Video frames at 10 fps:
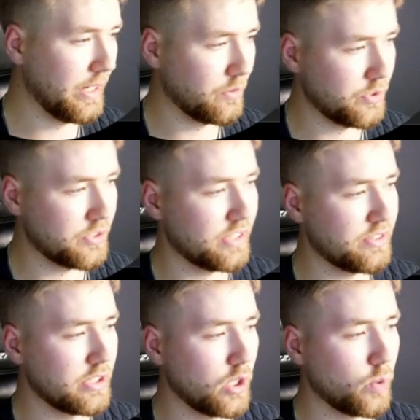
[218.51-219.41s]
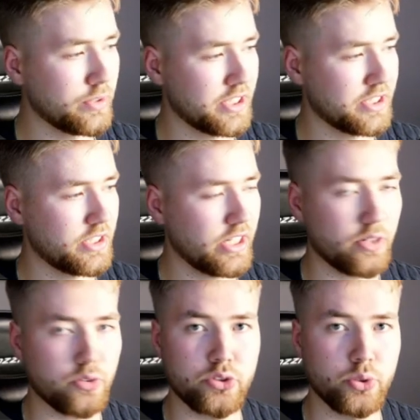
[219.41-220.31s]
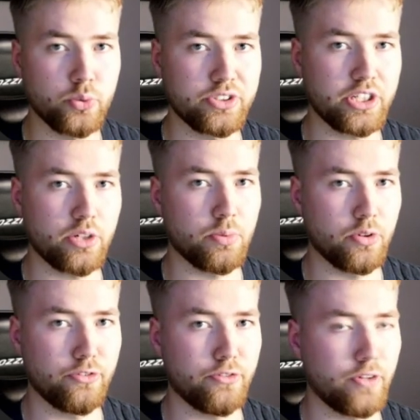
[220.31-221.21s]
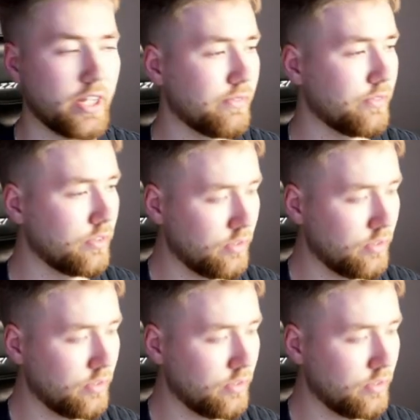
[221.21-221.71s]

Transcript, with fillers: and I'm going to set the glow intensity here to zero point five.